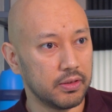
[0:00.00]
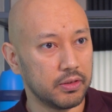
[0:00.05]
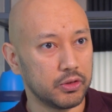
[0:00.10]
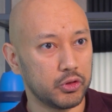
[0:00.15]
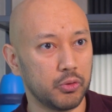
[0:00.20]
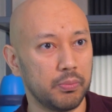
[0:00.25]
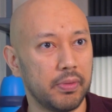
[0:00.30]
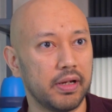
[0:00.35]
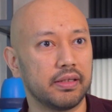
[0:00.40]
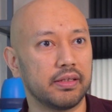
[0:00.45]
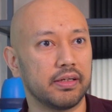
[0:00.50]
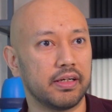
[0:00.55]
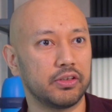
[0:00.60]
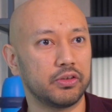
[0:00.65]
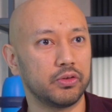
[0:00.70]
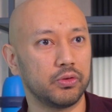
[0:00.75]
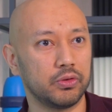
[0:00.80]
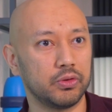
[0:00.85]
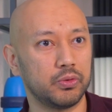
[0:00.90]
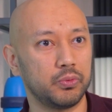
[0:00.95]
So my
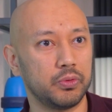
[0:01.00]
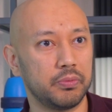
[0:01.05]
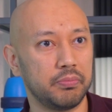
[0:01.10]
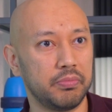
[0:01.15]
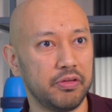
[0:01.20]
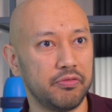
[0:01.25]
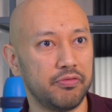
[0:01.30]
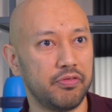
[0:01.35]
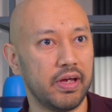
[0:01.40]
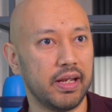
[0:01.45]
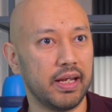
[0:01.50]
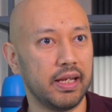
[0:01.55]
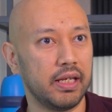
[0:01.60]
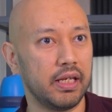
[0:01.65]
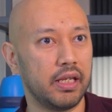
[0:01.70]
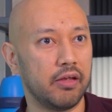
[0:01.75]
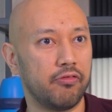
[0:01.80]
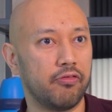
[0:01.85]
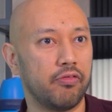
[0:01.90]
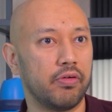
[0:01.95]
thresholds would be very
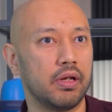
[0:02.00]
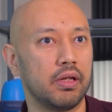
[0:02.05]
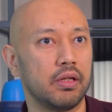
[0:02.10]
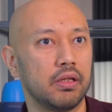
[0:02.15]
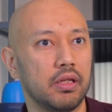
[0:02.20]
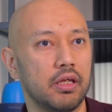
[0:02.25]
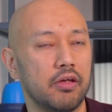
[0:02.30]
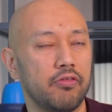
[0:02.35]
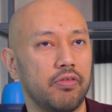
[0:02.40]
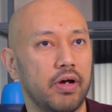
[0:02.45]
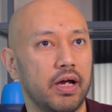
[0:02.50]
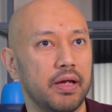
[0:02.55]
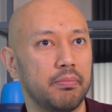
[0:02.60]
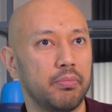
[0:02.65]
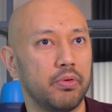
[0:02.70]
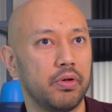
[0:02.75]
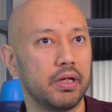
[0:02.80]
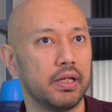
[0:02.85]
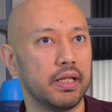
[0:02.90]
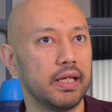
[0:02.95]
different if I
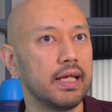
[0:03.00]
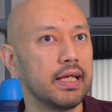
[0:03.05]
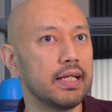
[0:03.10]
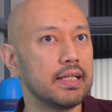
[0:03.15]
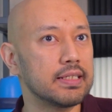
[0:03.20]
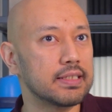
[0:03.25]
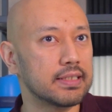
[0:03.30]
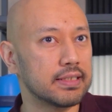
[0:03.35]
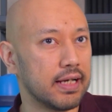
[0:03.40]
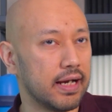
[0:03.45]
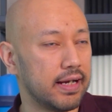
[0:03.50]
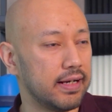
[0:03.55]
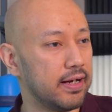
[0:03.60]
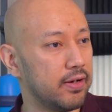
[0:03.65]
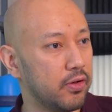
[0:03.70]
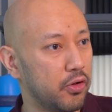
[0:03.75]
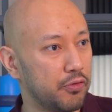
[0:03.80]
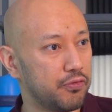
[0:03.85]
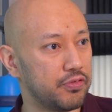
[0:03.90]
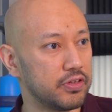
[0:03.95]
put it inside
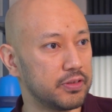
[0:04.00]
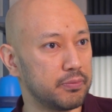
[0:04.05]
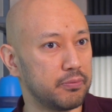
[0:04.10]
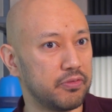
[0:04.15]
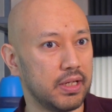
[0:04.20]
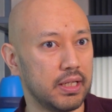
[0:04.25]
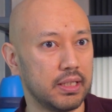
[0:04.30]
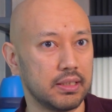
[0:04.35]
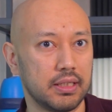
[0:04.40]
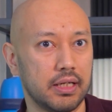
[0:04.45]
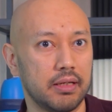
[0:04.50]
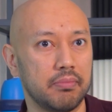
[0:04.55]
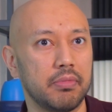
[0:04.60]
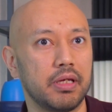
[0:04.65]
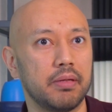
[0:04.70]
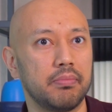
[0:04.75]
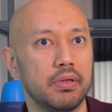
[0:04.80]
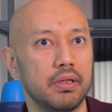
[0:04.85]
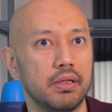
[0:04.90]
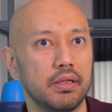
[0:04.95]
an office space and
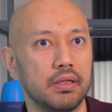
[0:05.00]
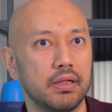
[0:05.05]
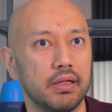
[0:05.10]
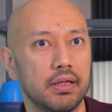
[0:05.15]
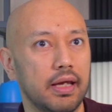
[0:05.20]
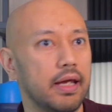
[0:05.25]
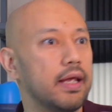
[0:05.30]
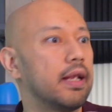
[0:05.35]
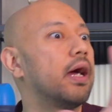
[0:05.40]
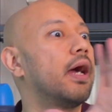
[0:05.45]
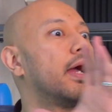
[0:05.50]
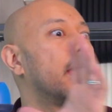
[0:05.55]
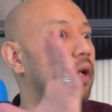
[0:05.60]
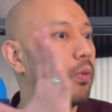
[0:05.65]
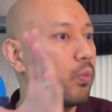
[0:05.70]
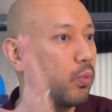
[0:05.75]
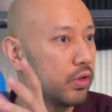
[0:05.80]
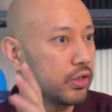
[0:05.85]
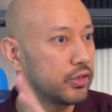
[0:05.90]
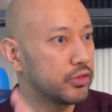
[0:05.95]
maybe in
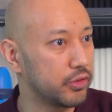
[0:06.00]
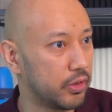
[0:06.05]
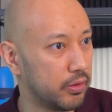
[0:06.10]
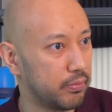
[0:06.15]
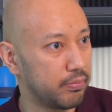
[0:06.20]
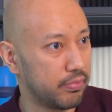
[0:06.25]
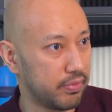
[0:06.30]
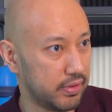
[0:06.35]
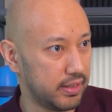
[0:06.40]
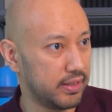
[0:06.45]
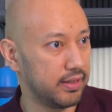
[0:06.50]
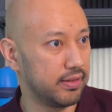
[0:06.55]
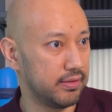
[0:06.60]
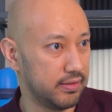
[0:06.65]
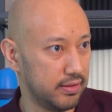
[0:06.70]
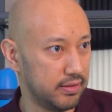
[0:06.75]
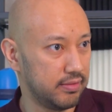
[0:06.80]
a workshop, right?